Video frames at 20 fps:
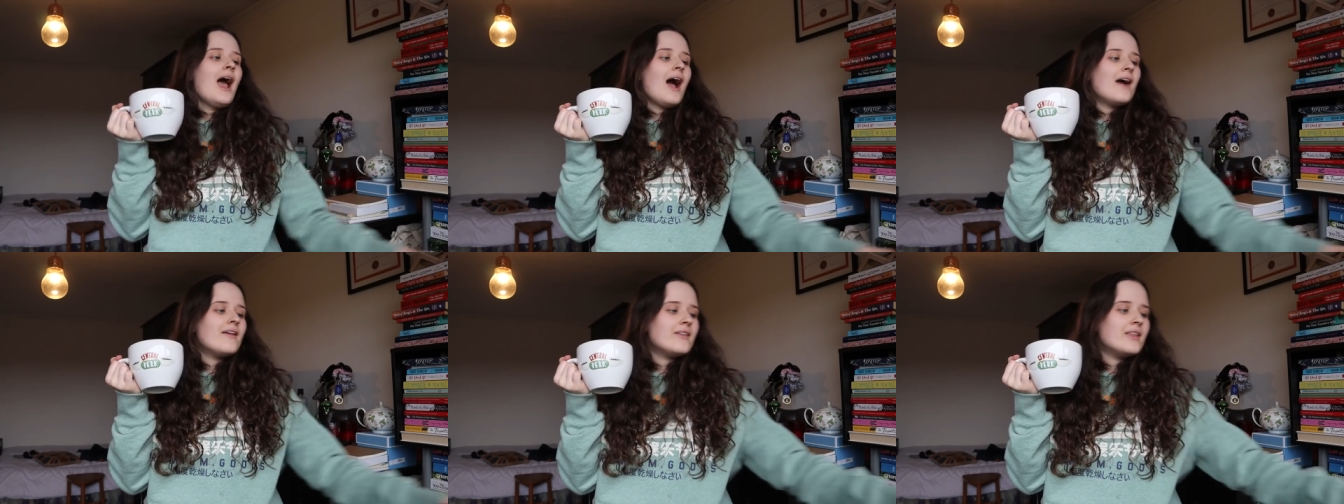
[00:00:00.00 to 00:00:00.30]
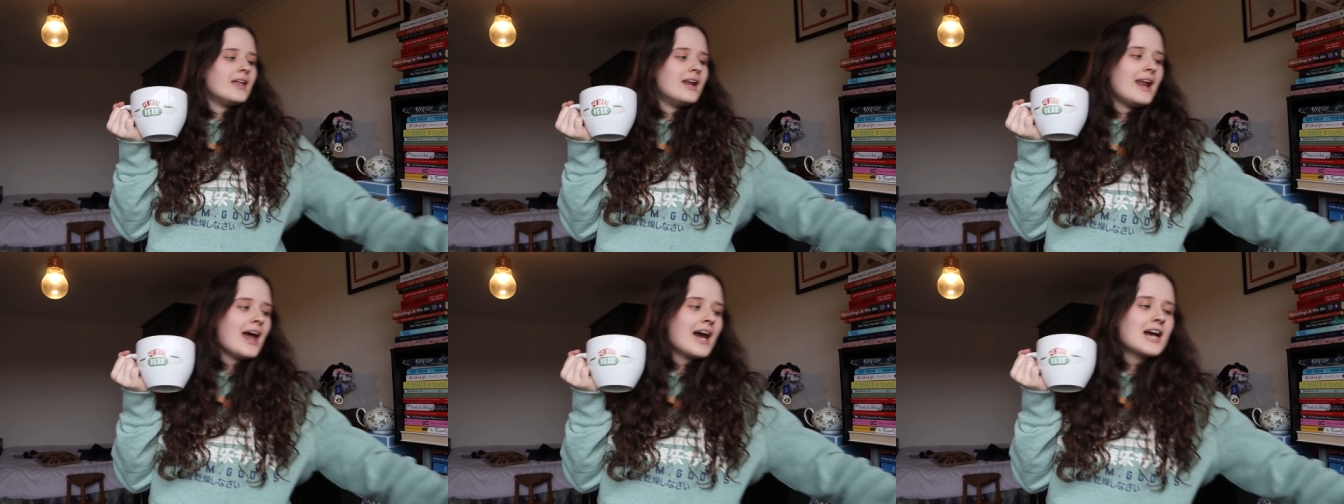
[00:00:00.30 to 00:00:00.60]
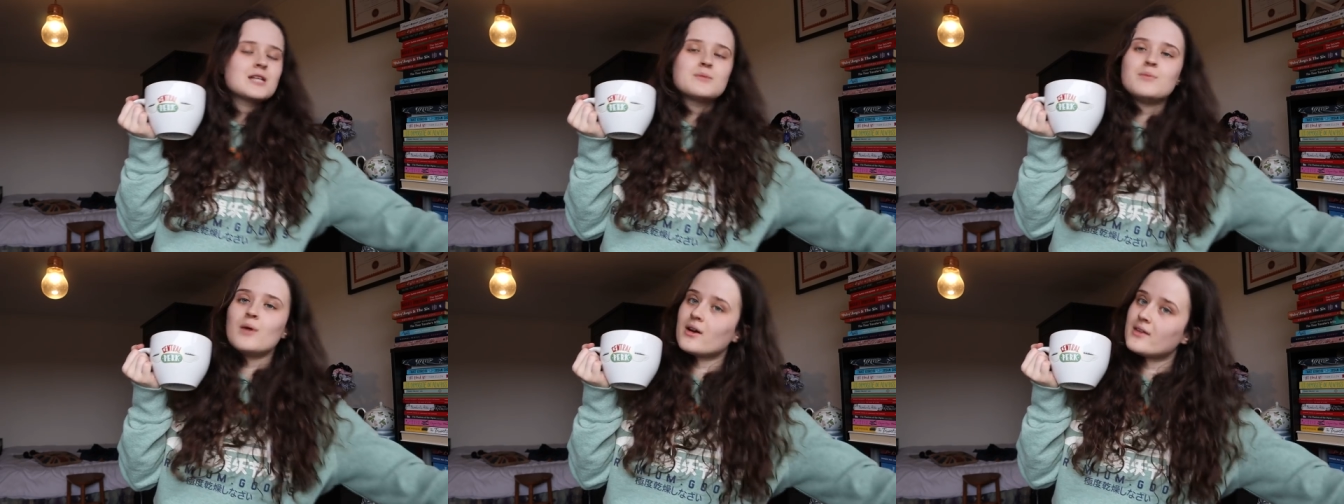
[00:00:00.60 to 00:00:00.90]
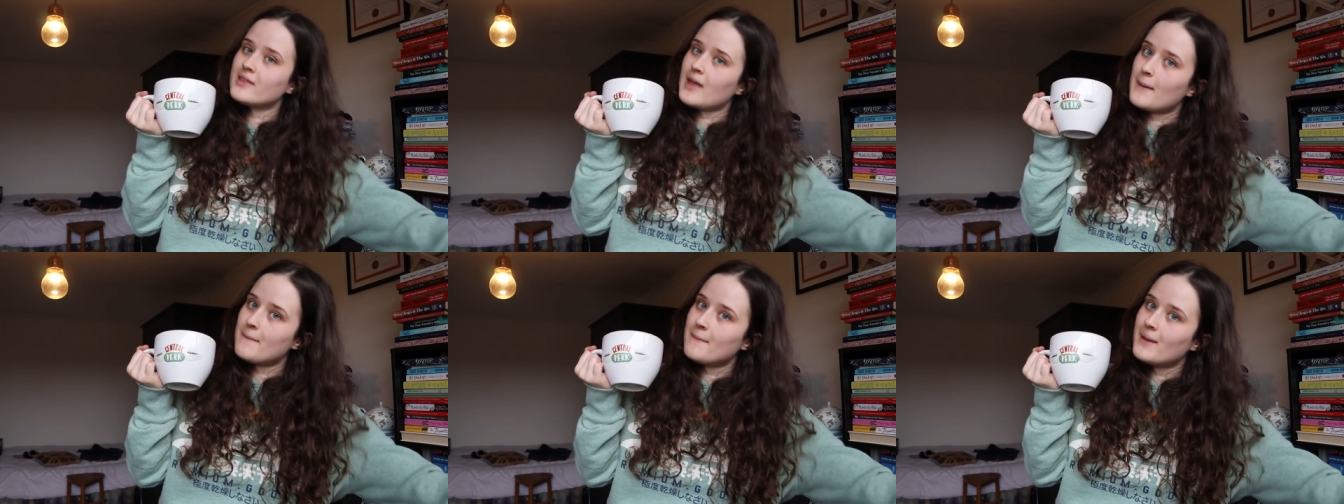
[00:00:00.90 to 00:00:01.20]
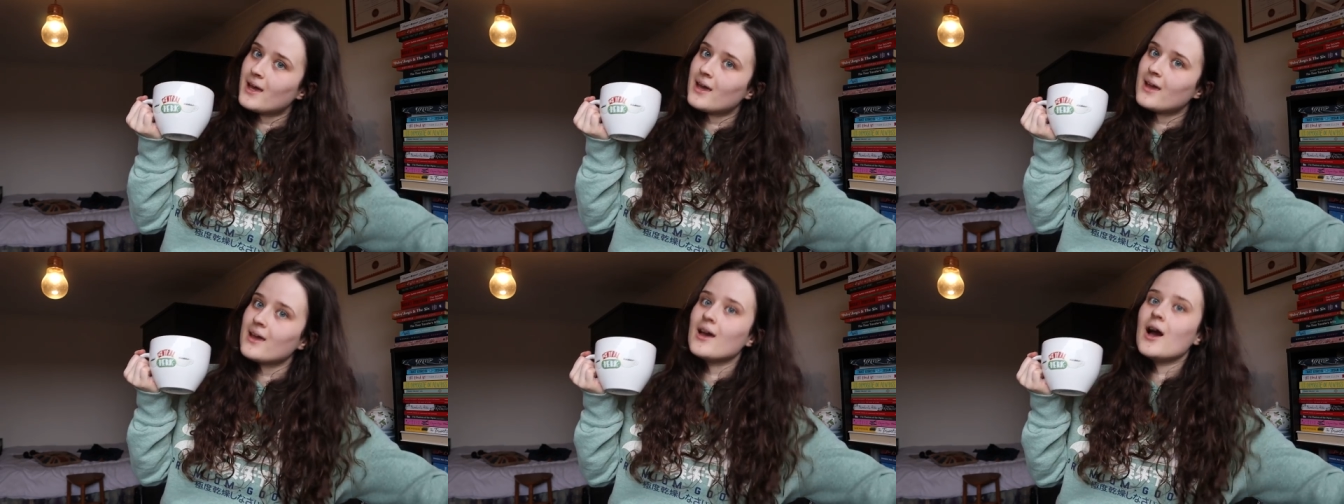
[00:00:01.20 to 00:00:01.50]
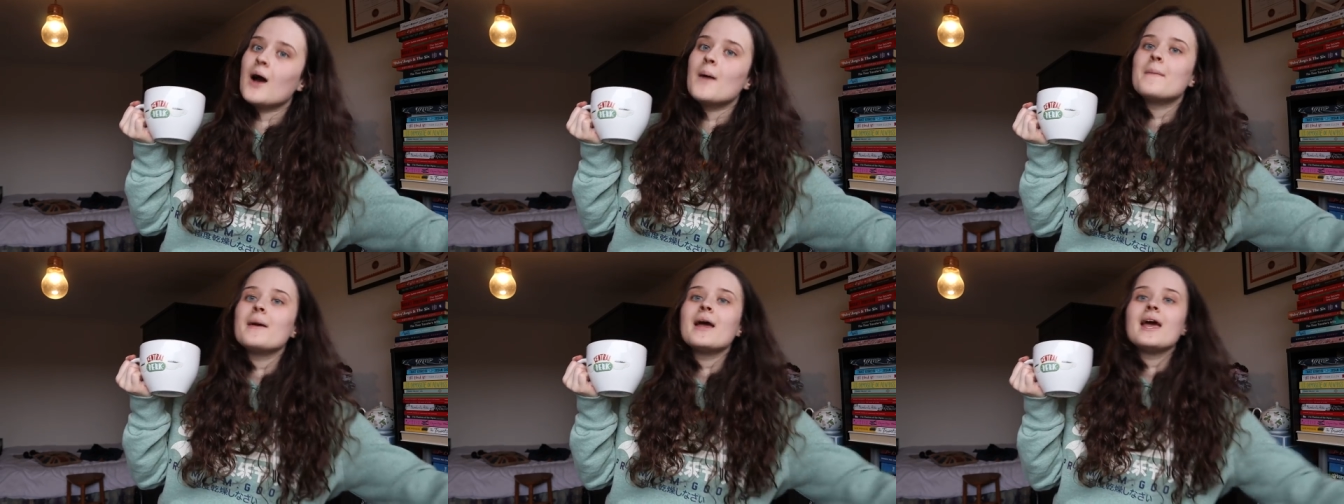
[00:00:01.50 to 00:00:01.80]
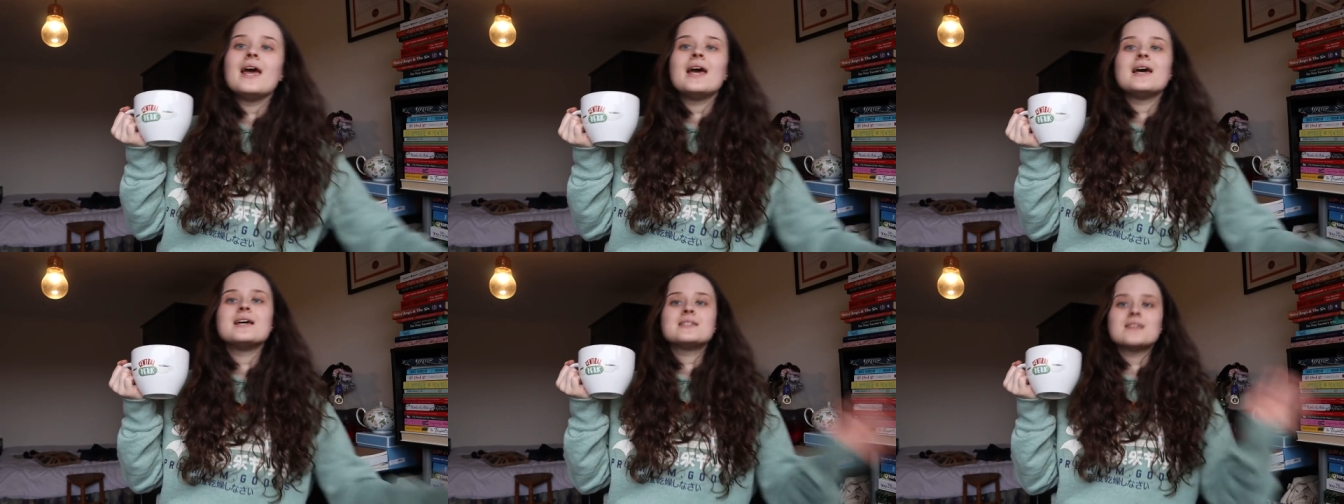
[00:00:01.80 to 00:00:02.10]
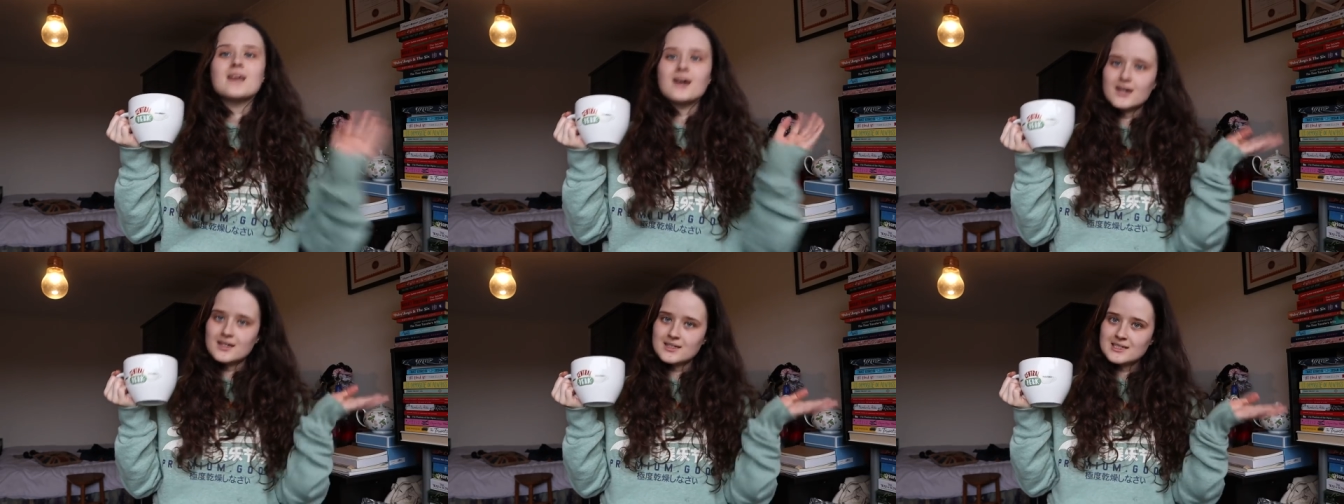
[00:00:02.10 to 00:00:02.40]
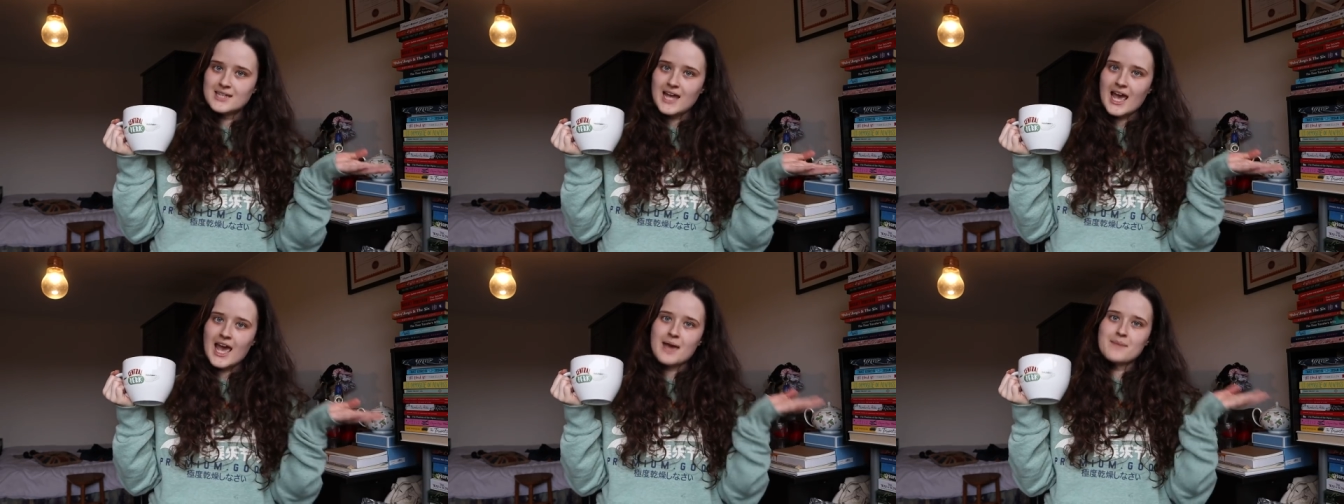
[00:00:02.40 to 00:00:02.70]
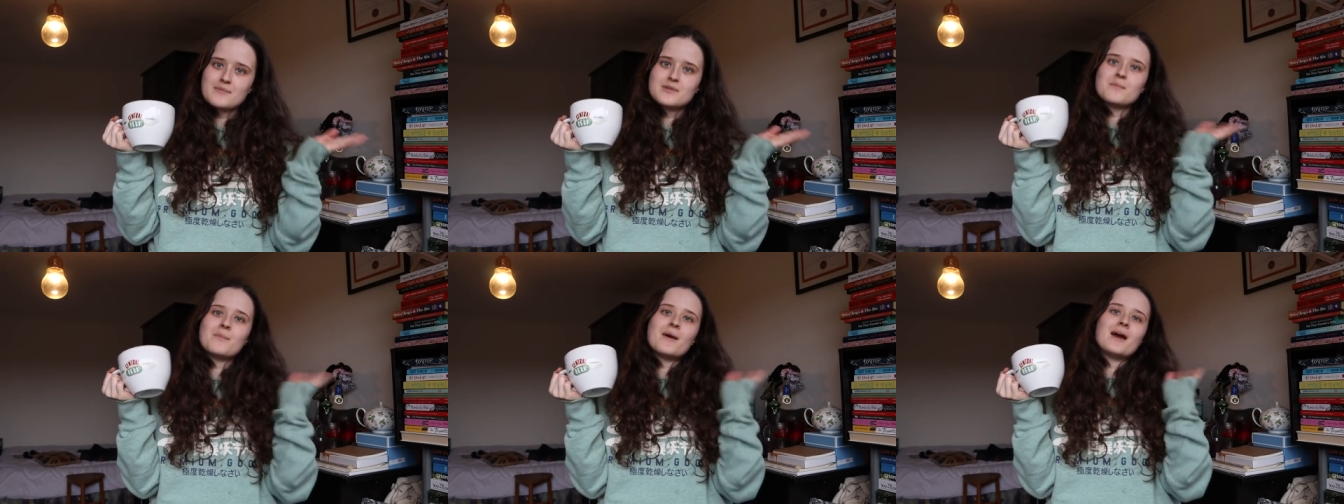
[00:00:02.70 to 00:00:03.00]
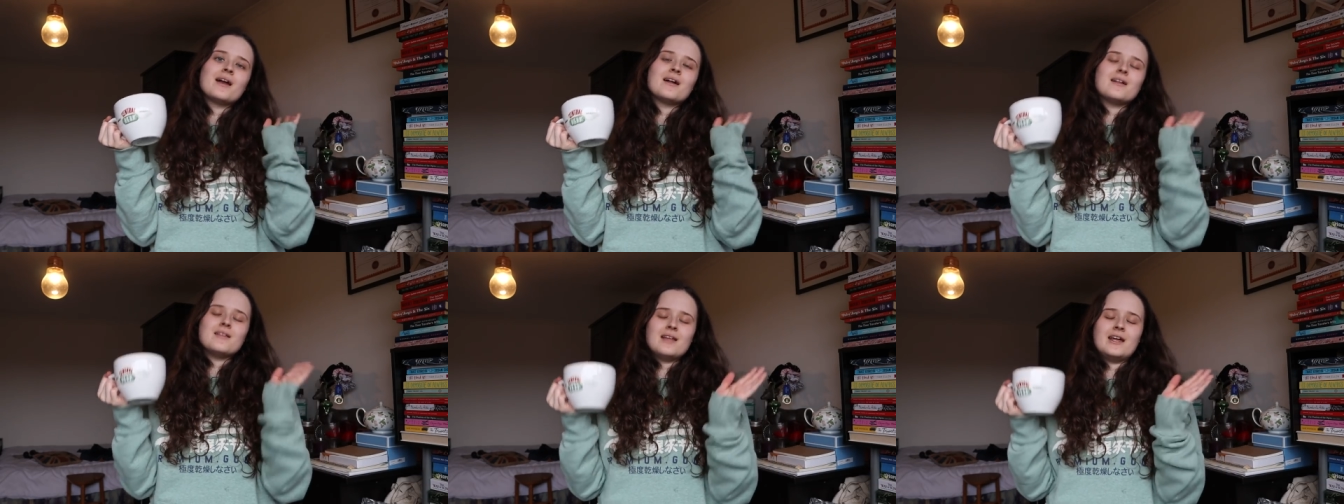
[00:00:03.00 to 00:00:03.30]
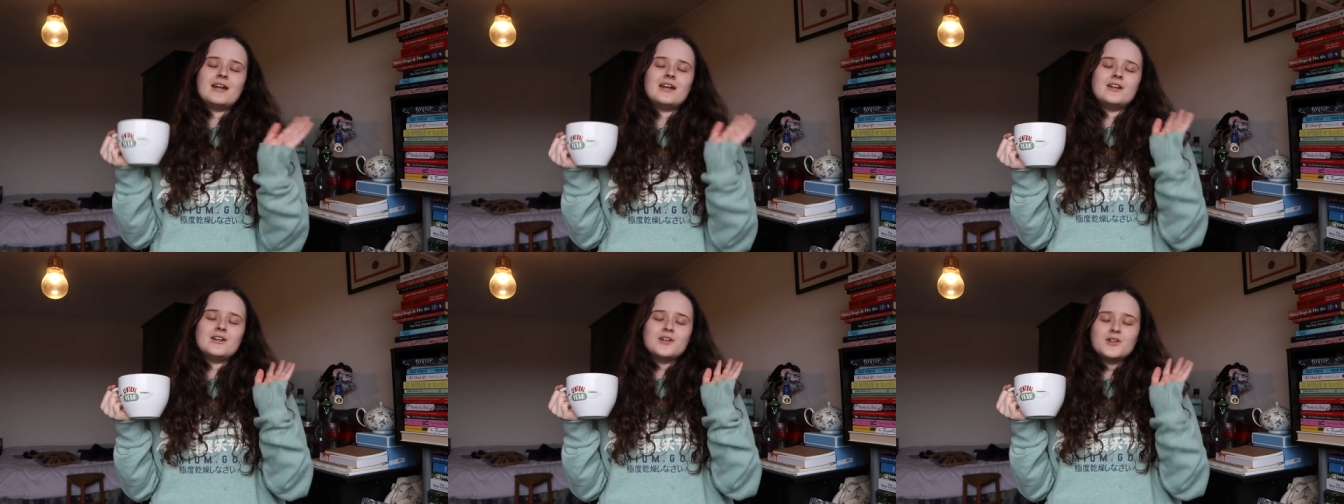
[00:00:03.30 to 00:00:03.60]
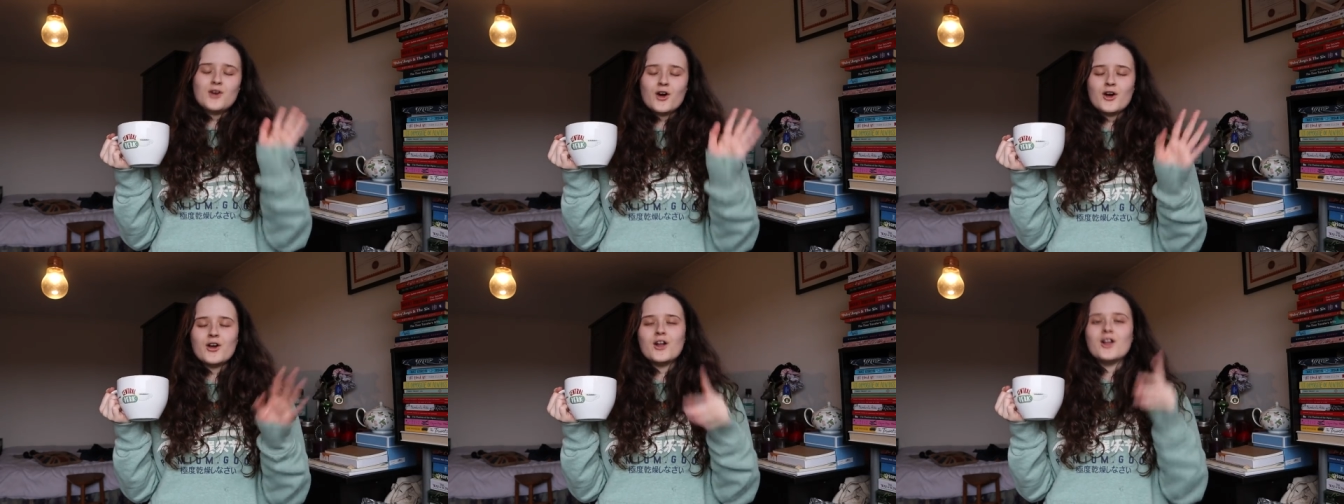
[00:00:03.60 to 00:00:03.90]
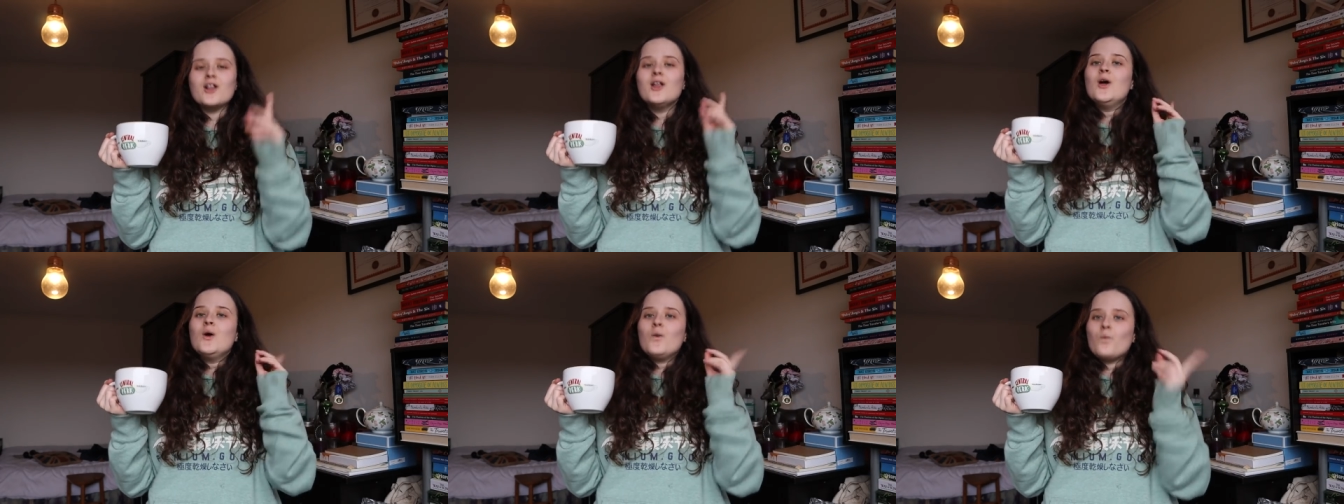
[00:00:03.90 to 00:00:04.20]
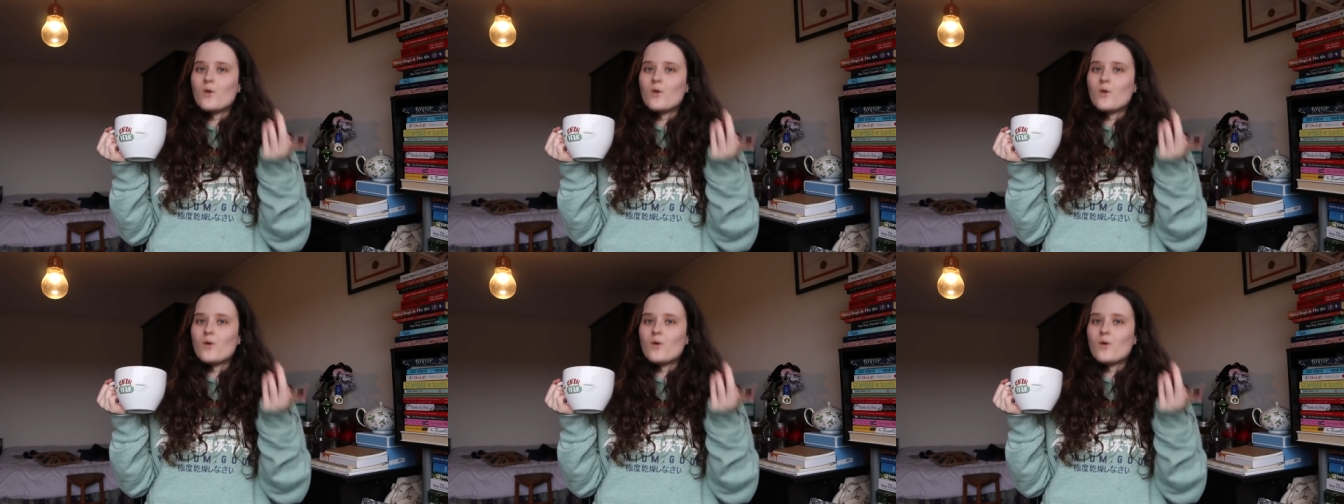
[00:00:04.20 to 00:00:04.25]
And then the next book that I'm picking up is Untamed by Glennon Doyle,